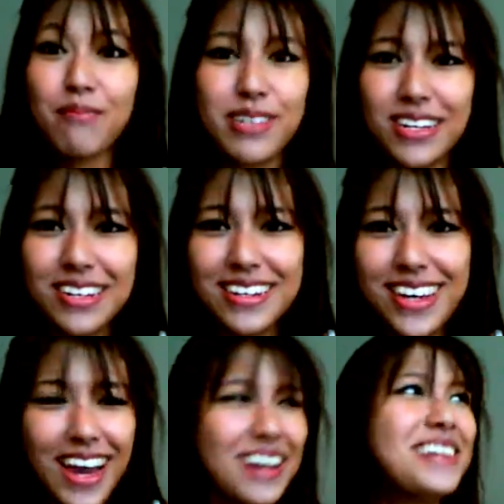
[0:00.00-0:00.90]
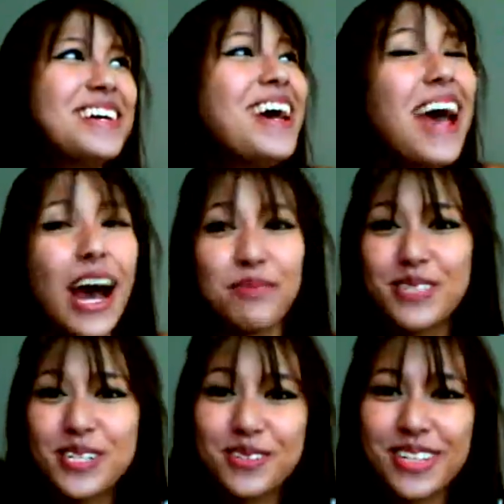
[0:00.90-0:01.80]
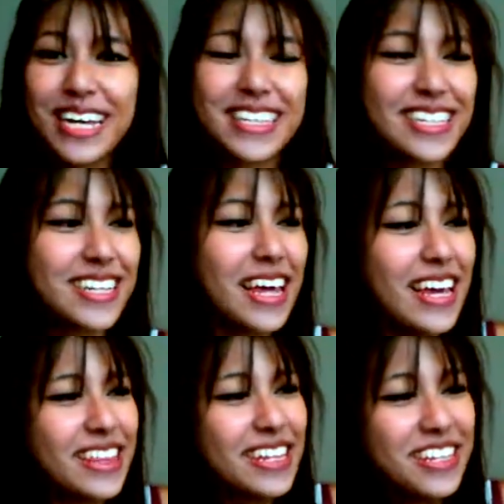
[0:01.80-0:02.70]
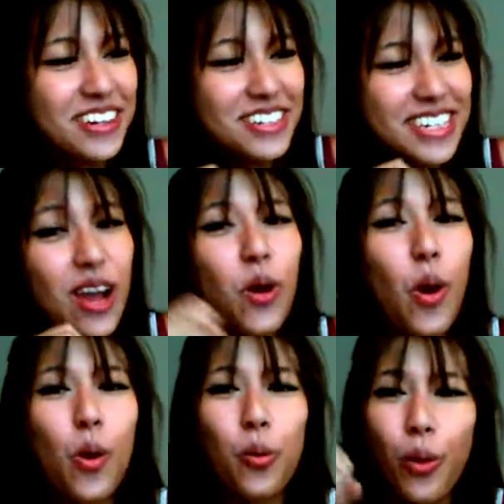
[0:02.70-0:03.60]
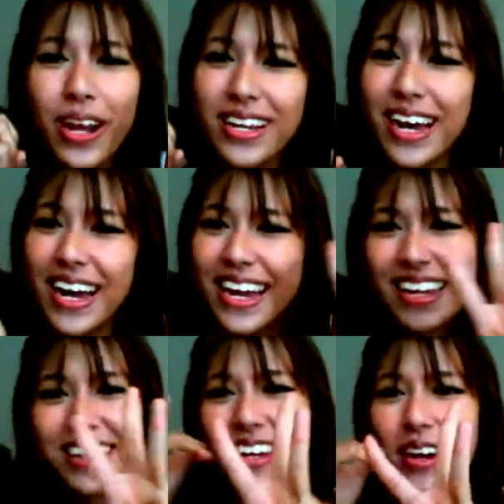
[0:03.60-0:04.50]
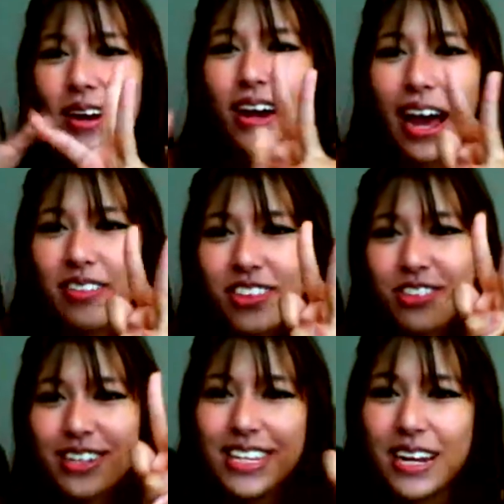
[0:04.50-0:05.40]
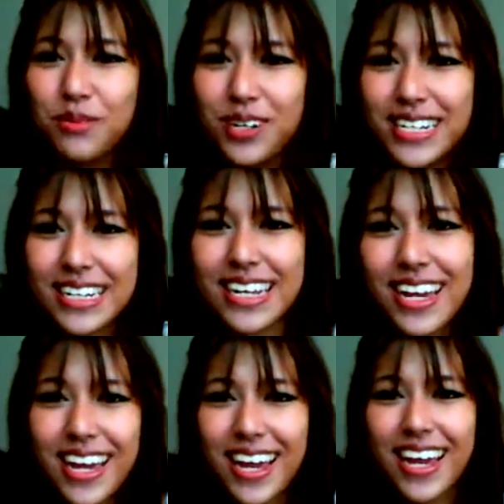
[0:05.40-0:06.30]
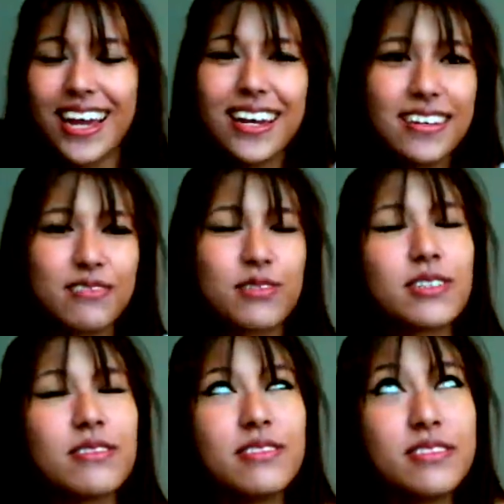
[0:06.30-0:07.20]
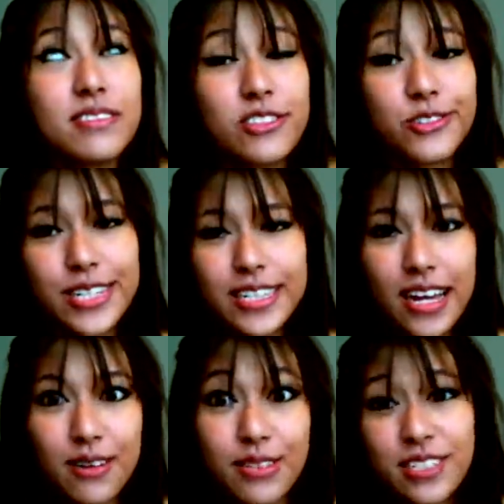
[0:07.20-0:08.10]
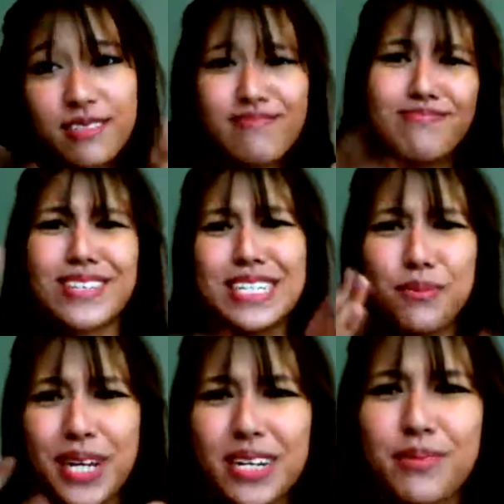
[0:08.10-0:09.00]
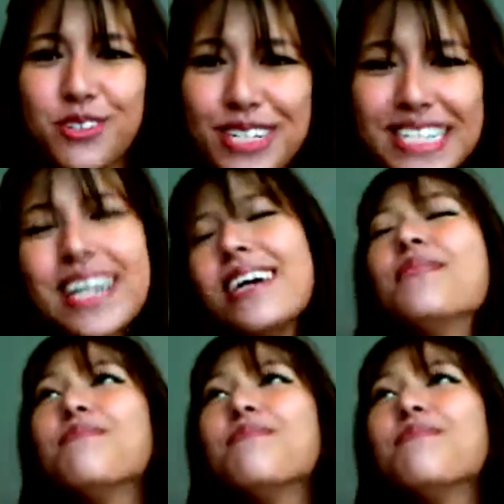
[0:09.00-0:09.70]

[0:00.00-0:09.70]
I'm done. I'm so glad this knocks out one guy of the three that I wanted. Well, three that I was like debating between.